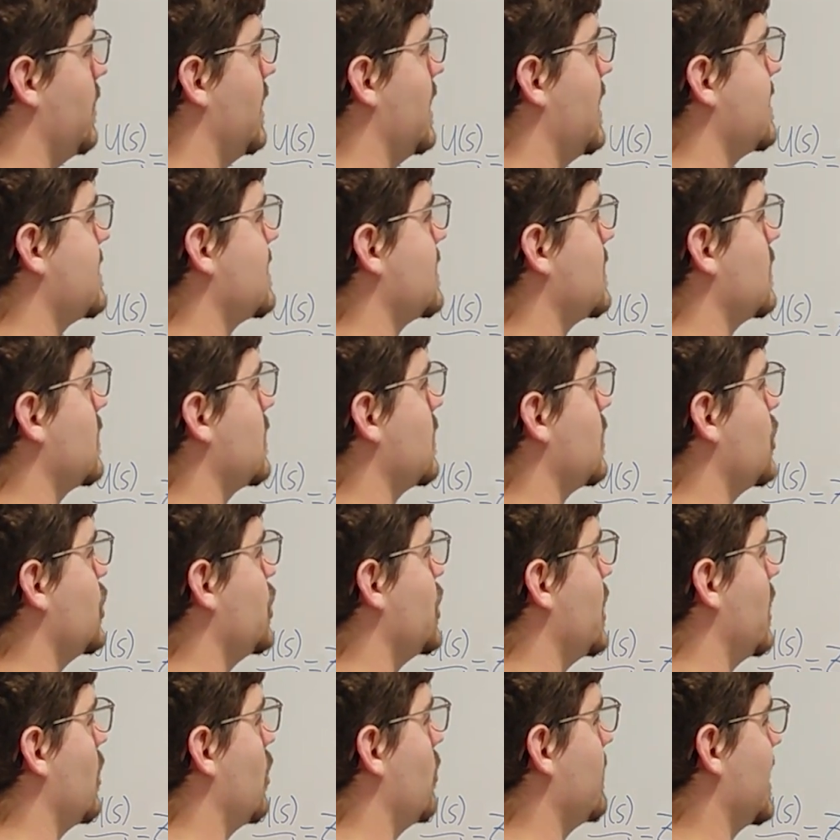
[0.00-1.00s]
plus
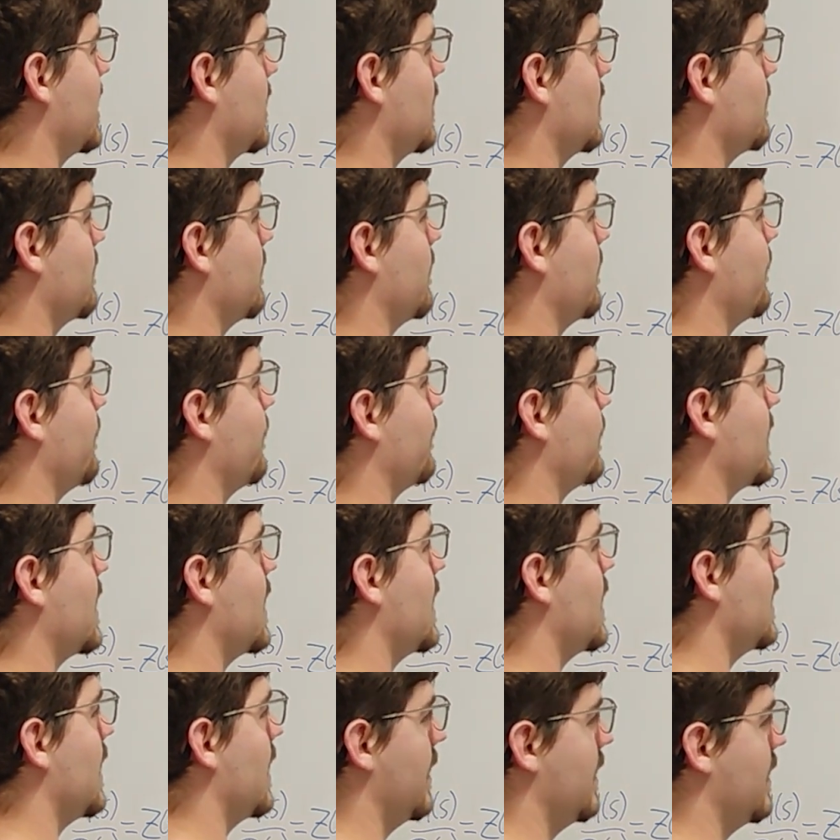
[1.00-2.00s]
j omega.
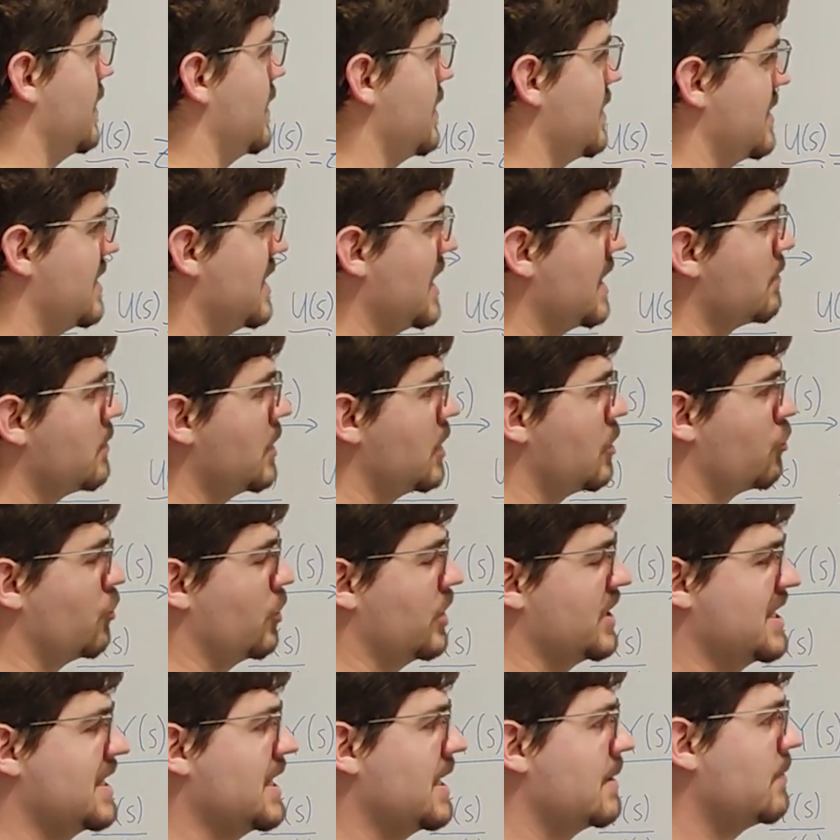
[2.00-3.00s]
And the
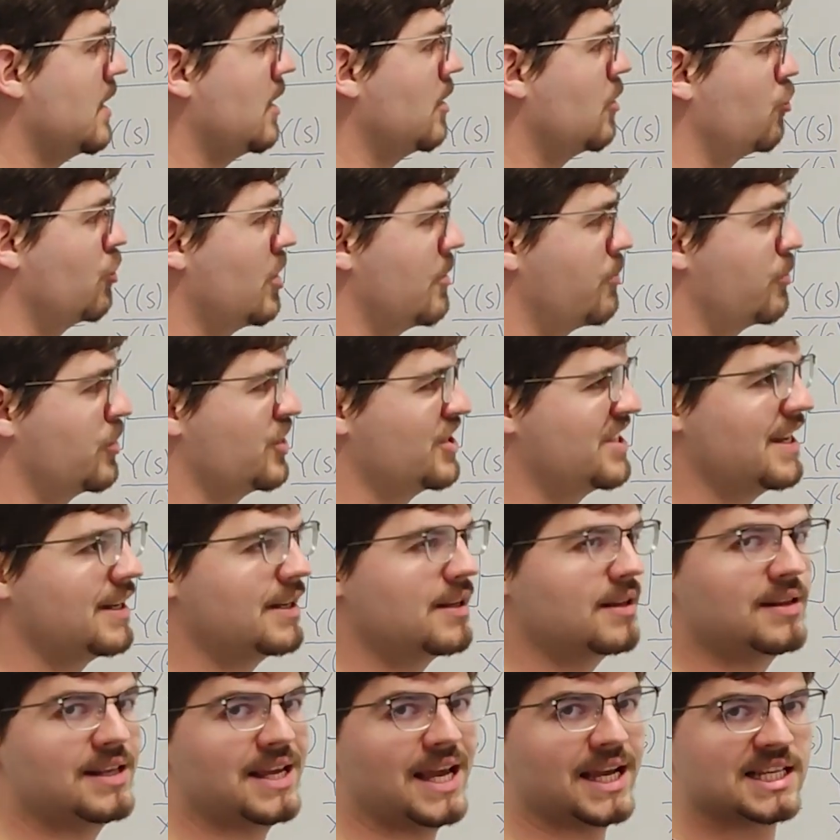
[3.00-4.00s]
sigma
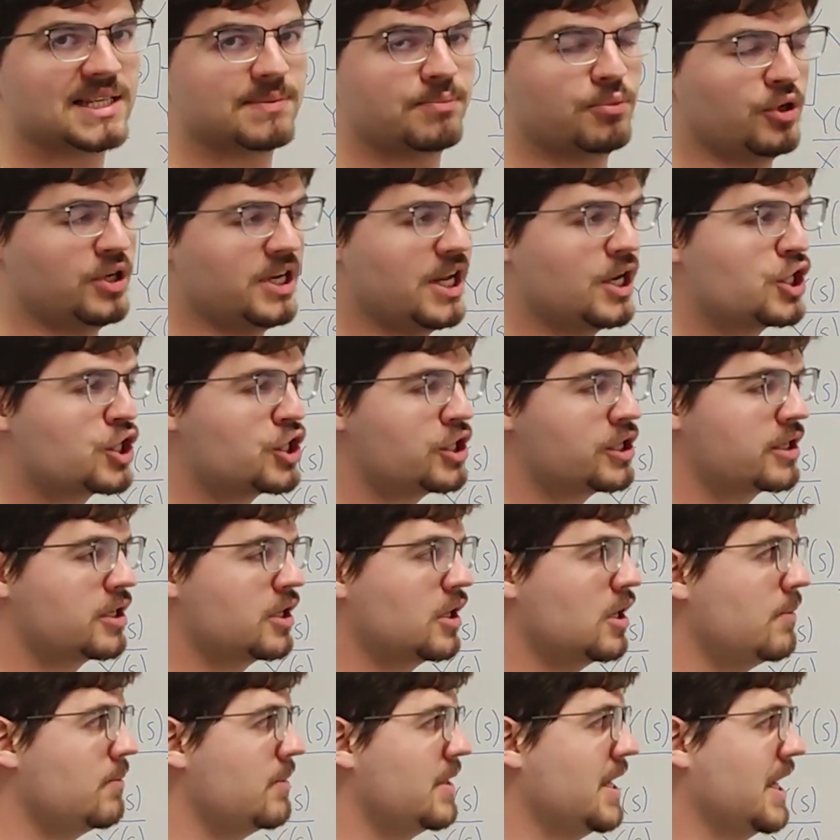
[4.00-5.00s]
represented the exponential
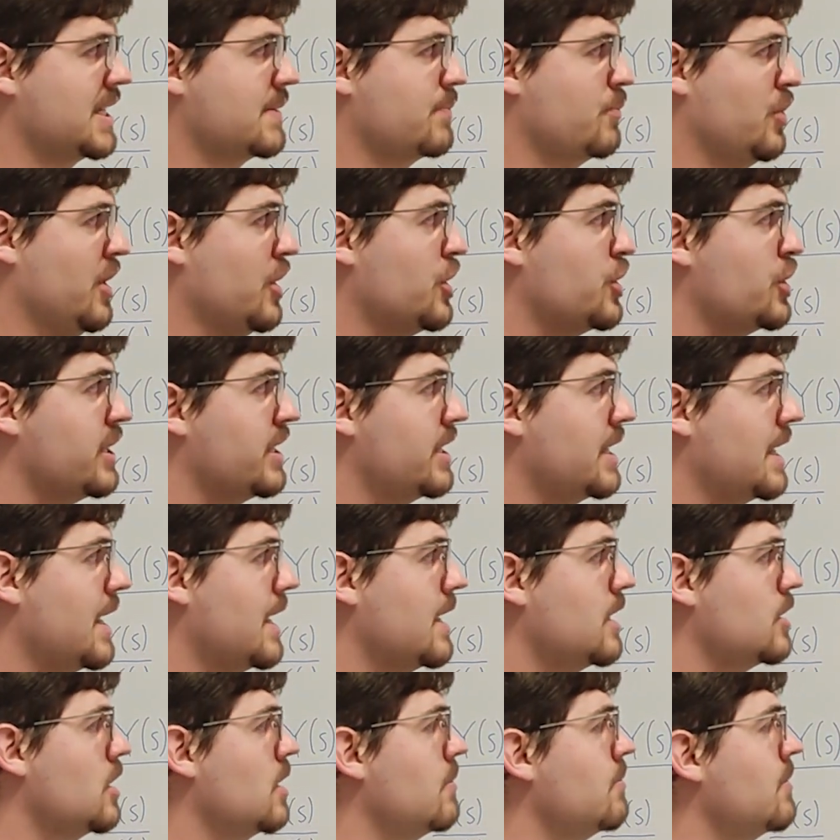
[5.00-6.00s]
term, the exponential
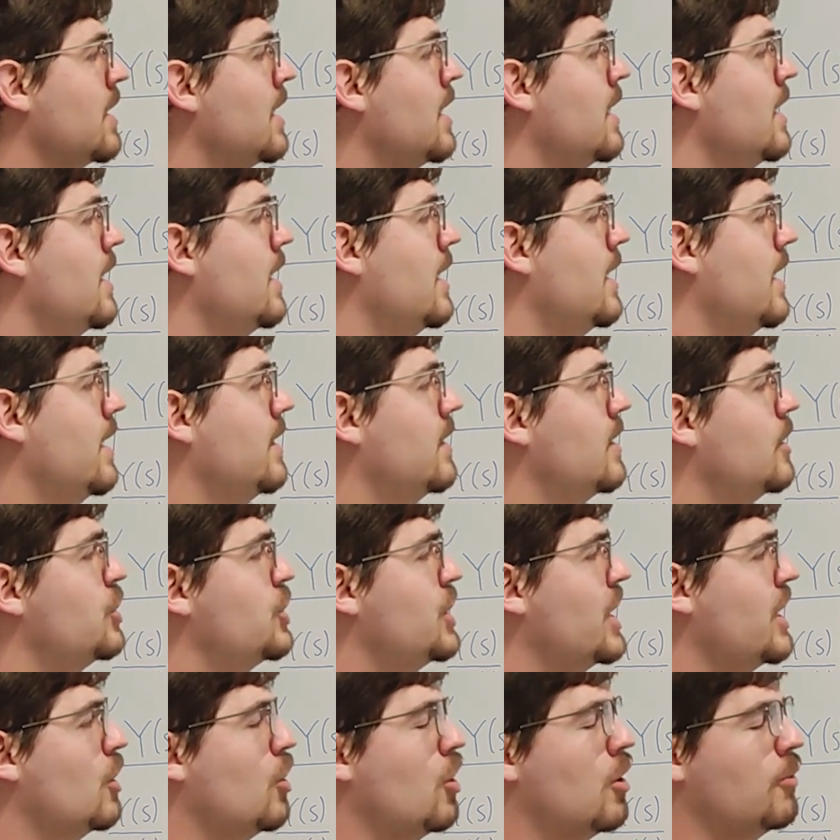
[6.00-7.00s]
decay term, and the
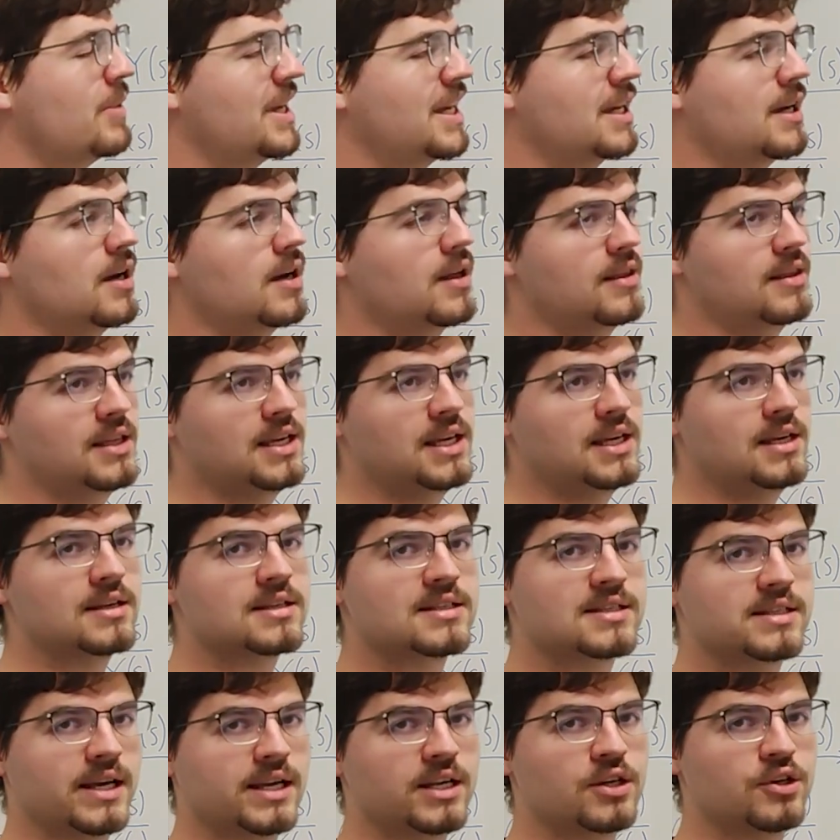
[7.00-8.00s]
j omega the
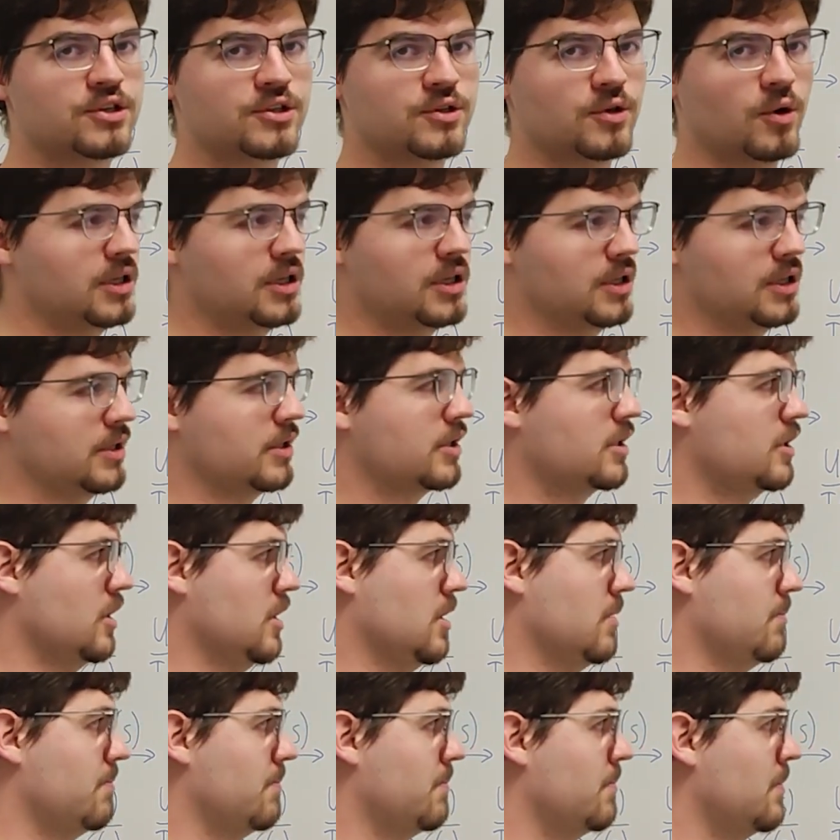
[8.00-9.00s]
sinusoidal
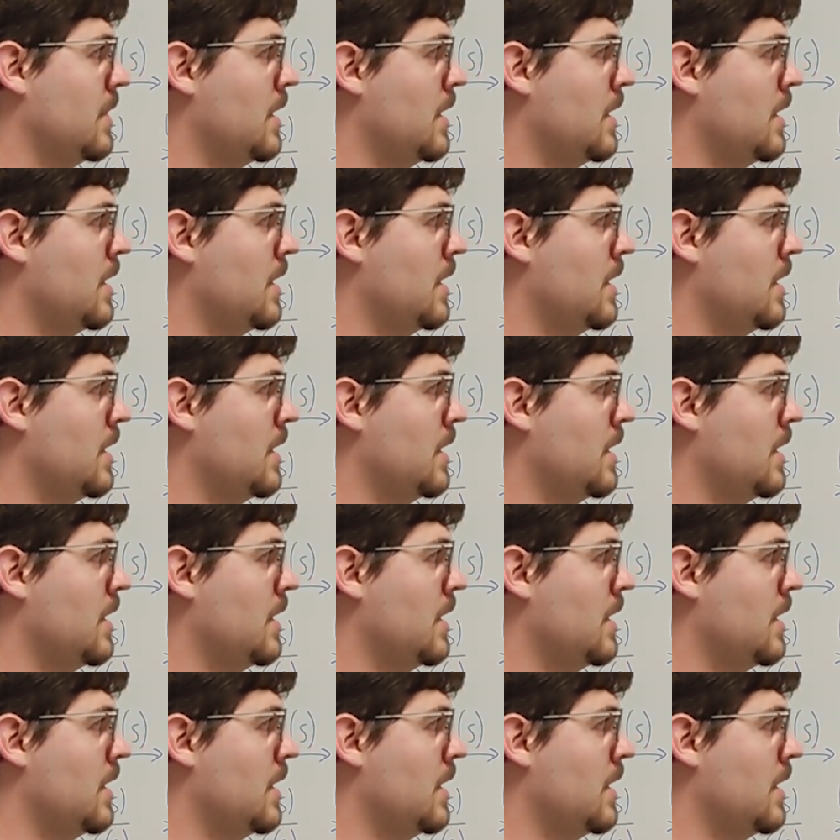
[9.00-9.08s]
term.